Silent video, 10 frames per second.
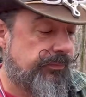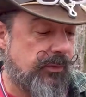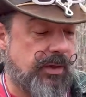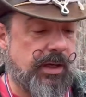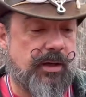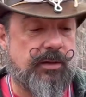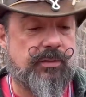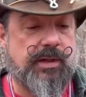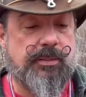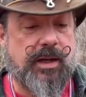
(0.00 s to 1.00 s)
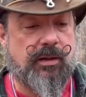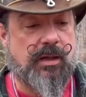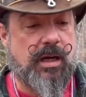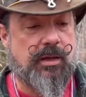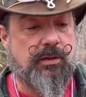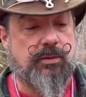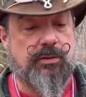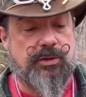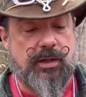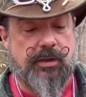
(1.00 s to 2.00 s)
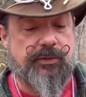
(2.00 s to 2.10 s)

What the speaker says: Gear. They make a lot of cool stuff.